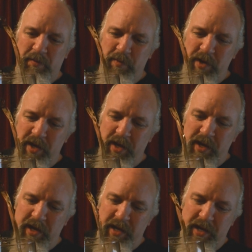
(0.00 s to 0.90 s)

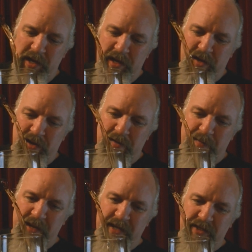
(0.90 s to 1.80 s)
Way, look at the
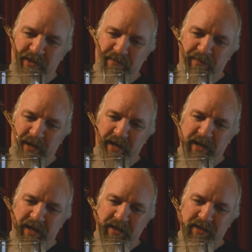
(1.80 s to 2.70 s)
mess you've
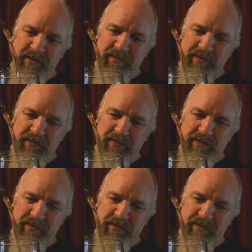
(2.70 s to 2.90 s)
made.